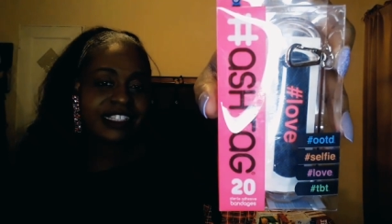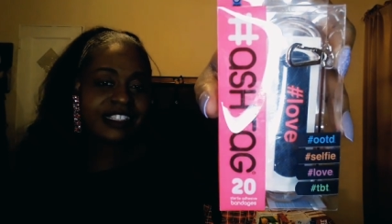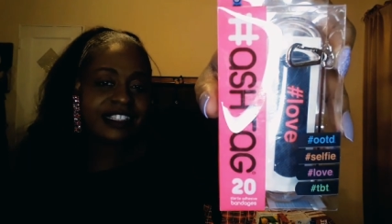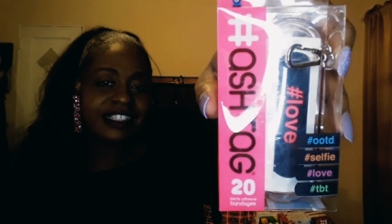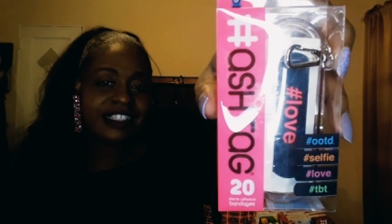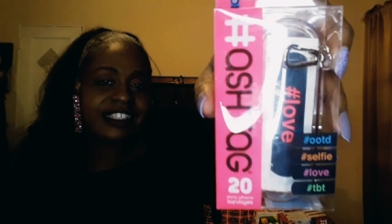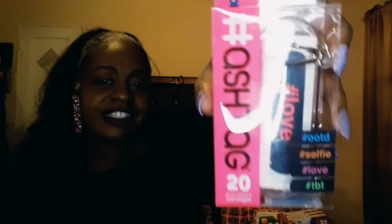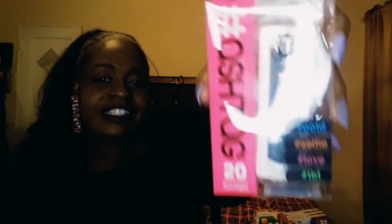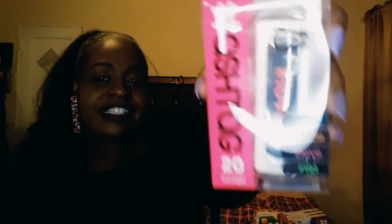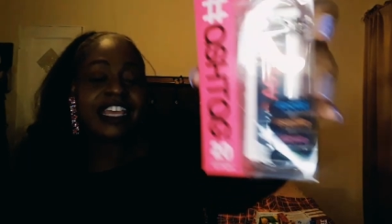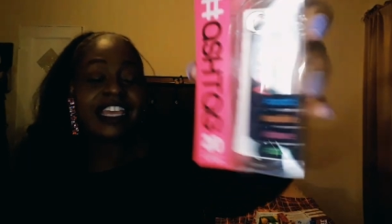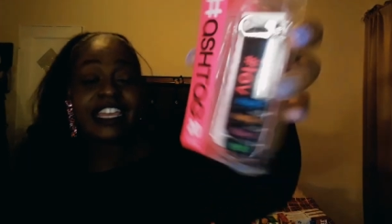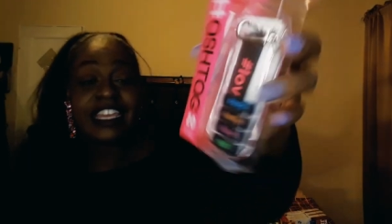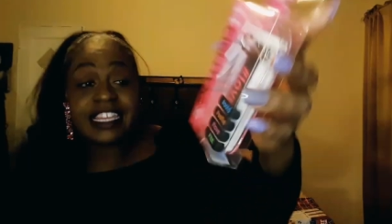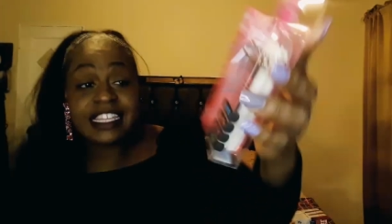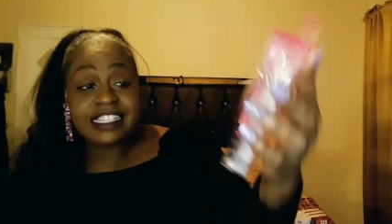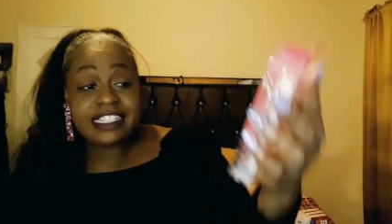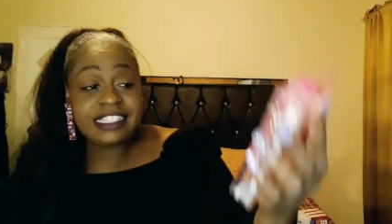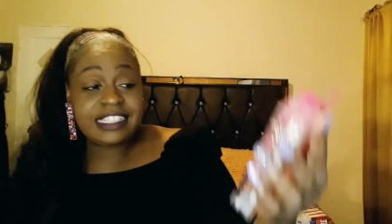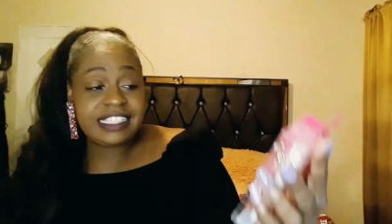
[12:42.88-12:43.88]

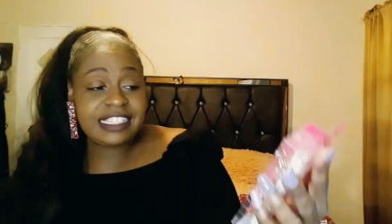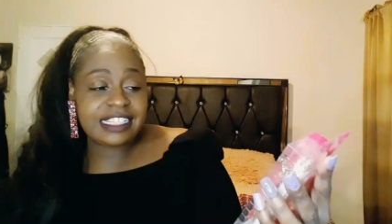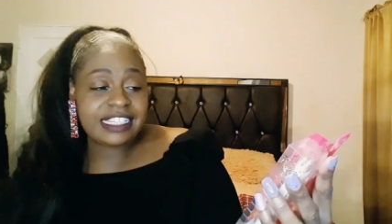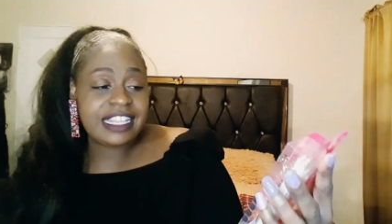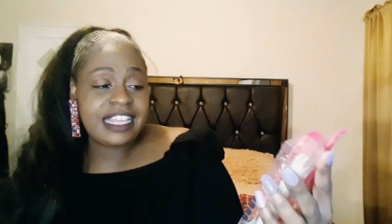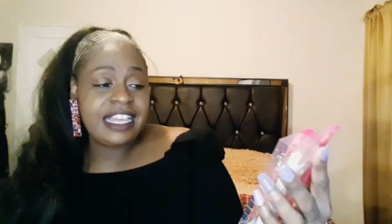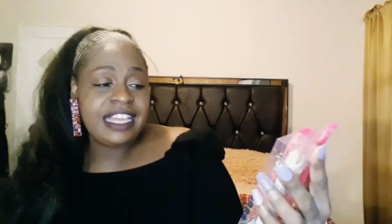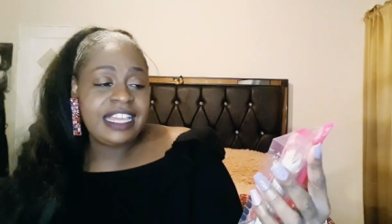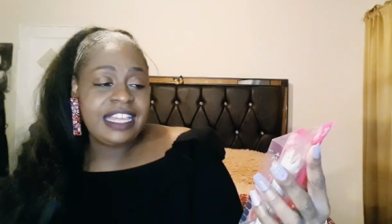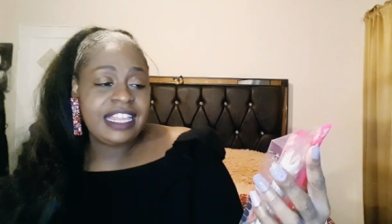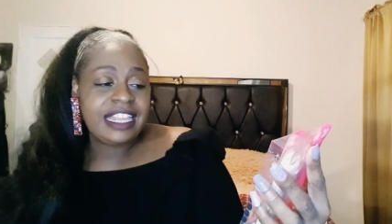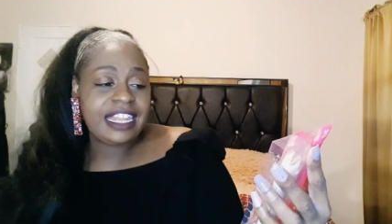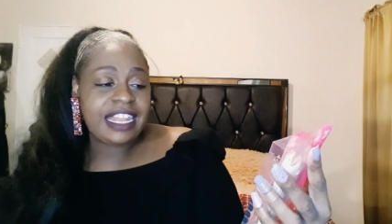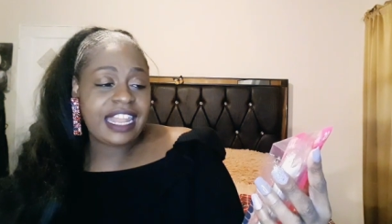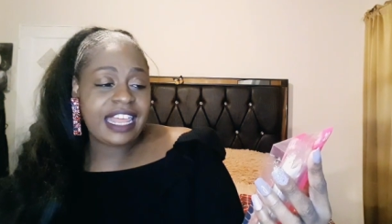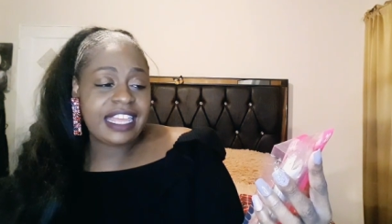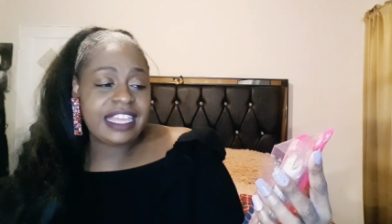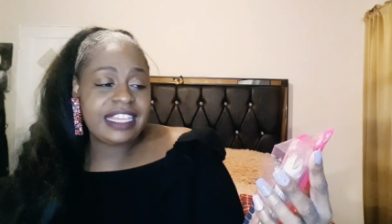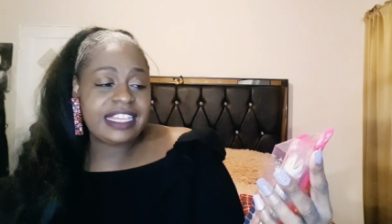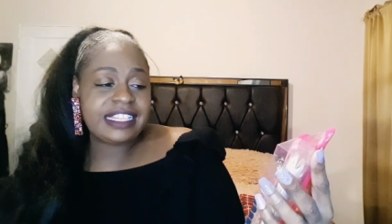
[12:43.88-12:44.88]
sayings
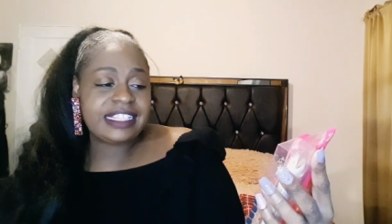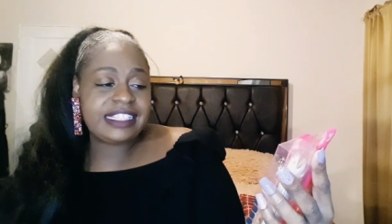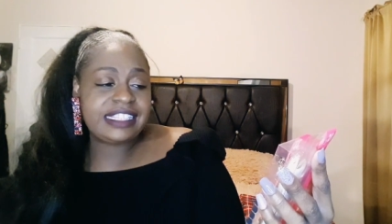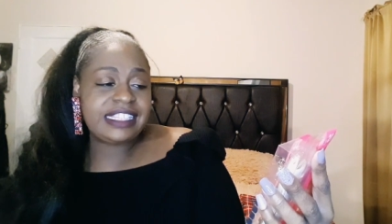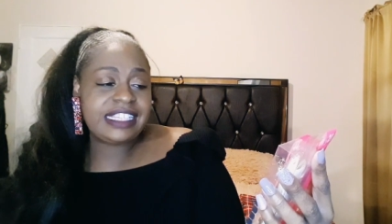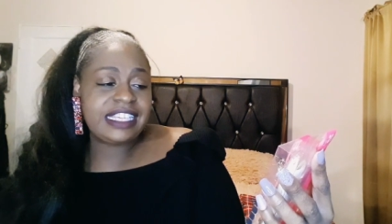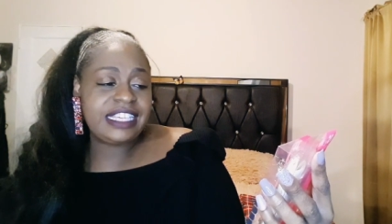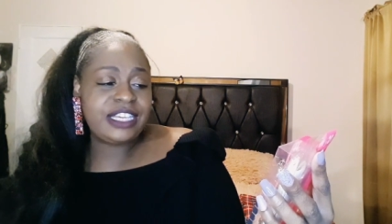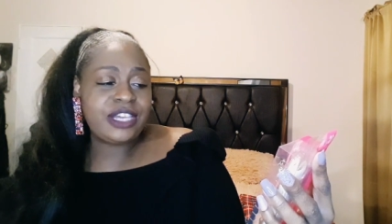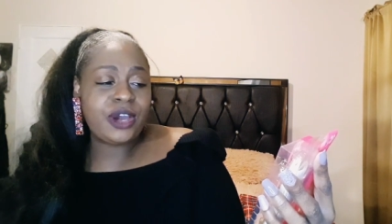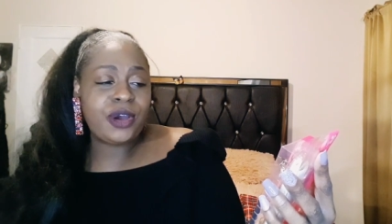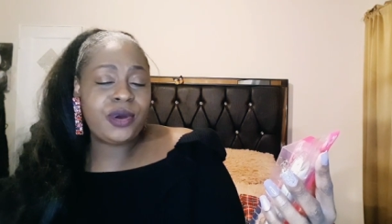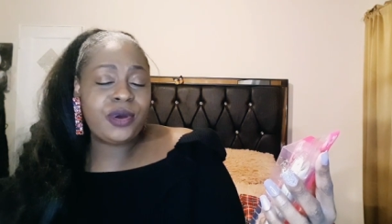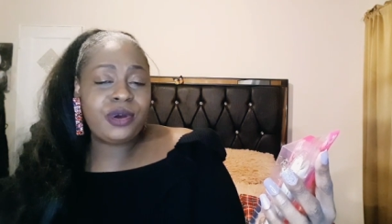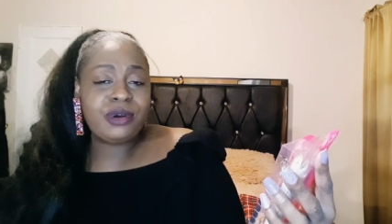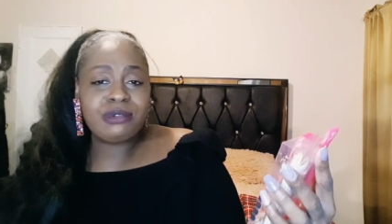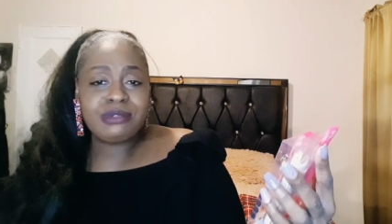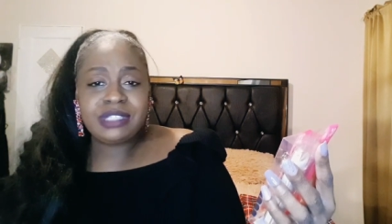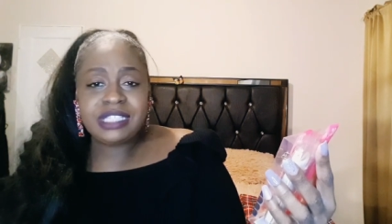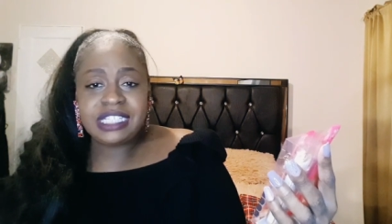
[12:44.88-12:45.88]
like T O
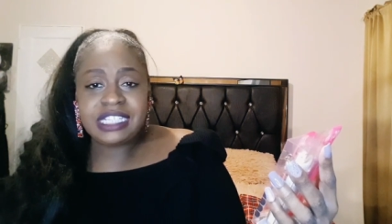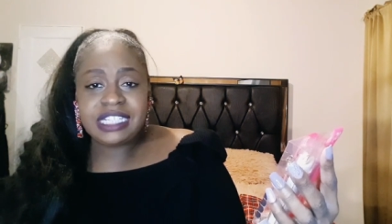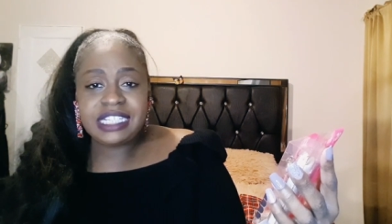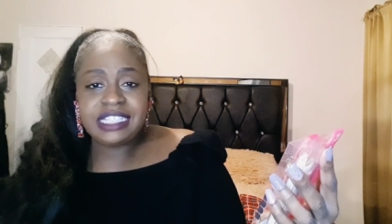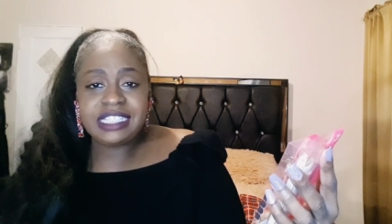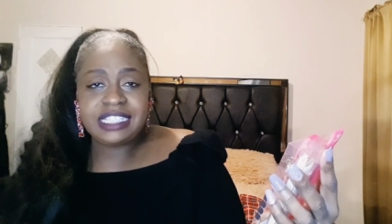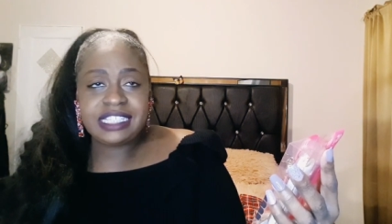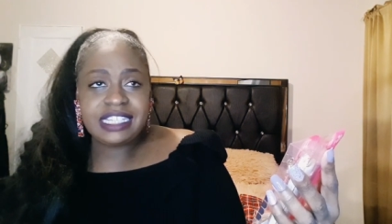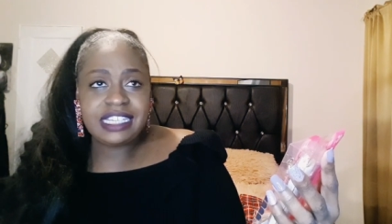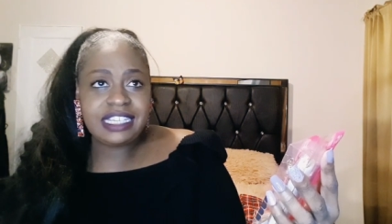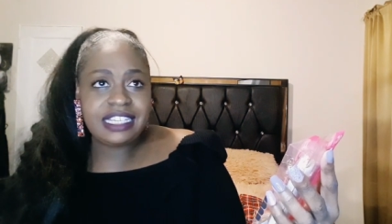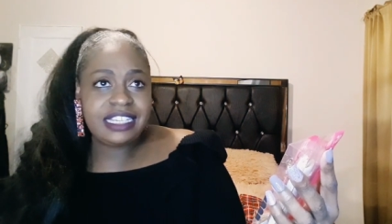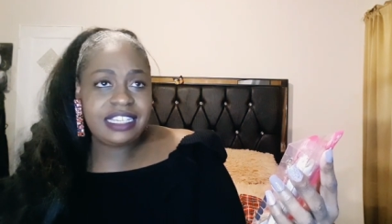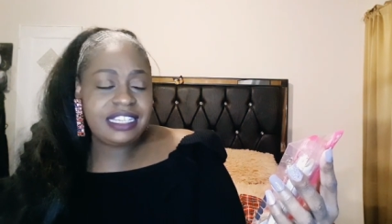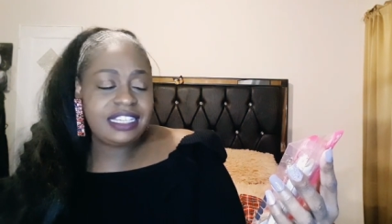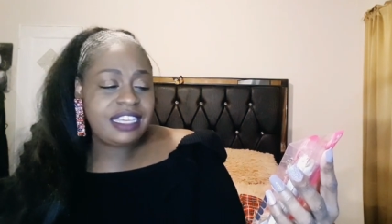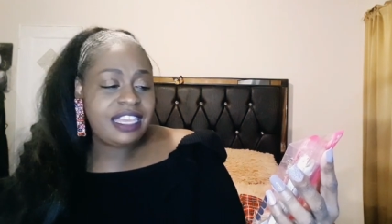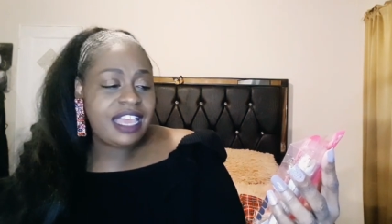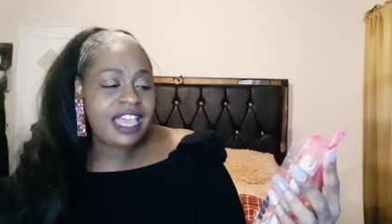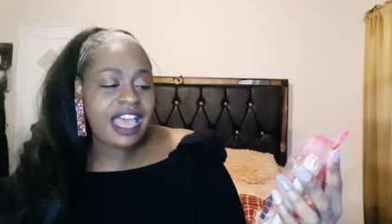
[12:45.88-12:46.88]
O T
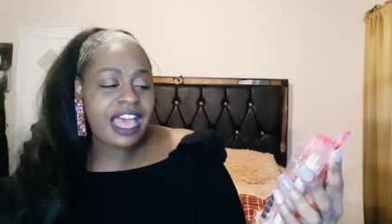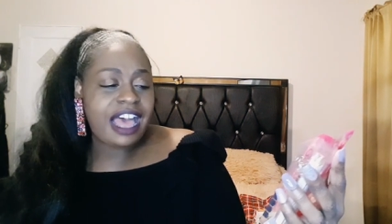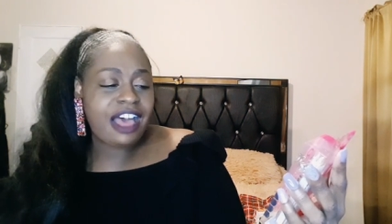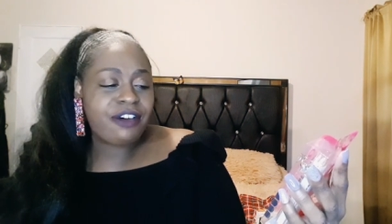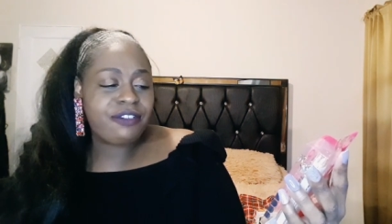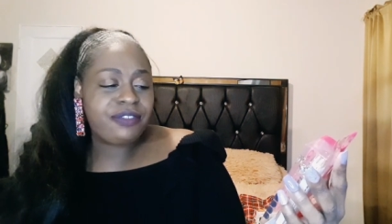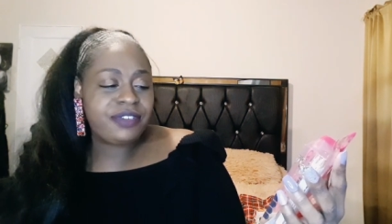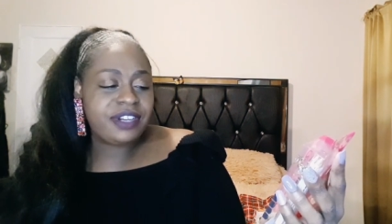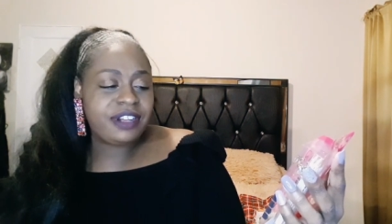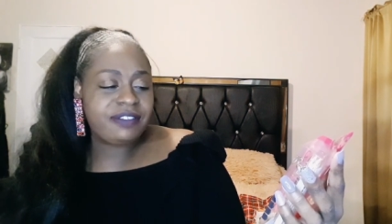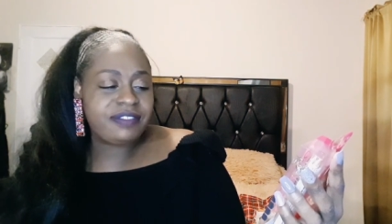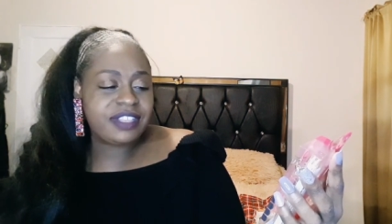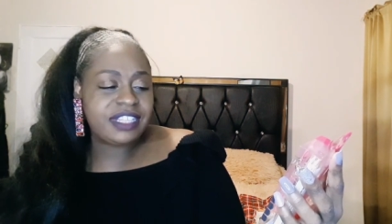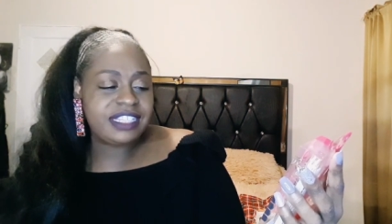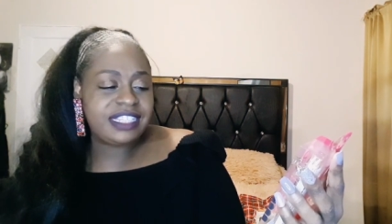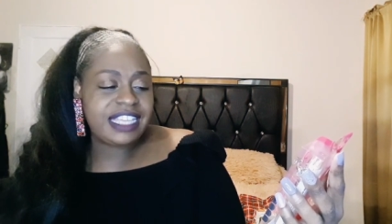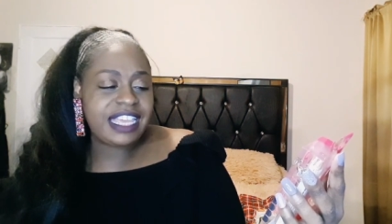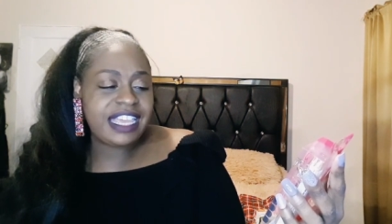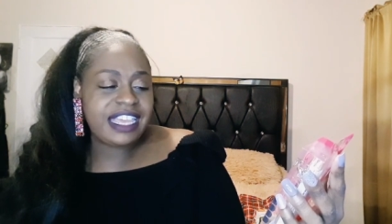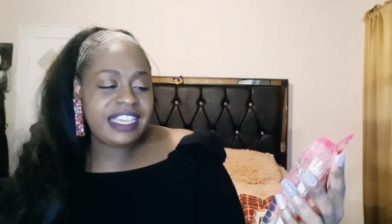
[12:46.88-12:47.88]
D, outfit of the
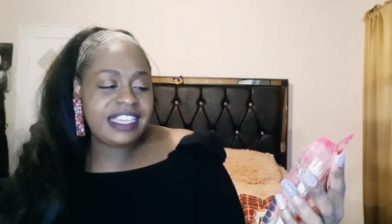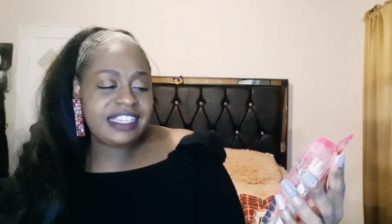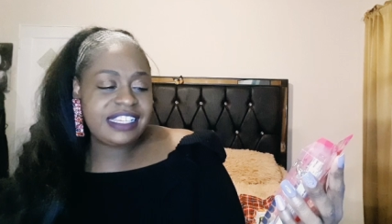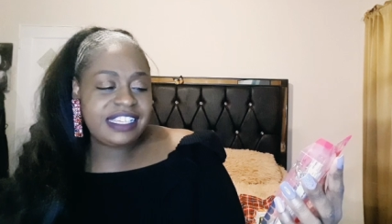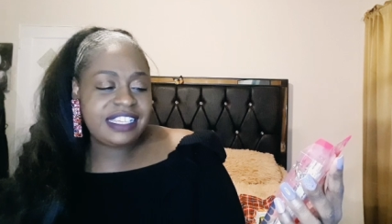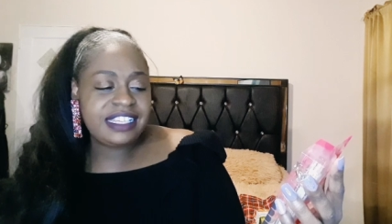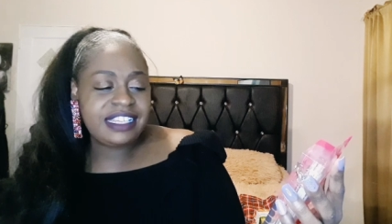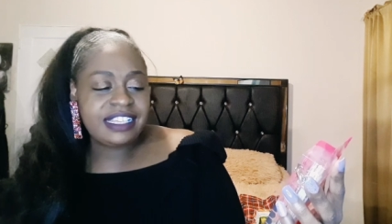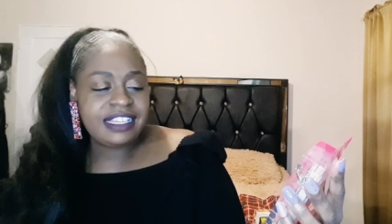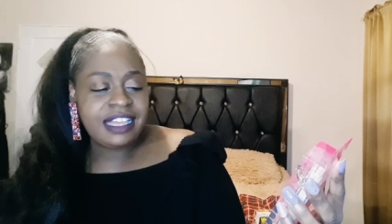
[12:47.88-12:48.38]
day,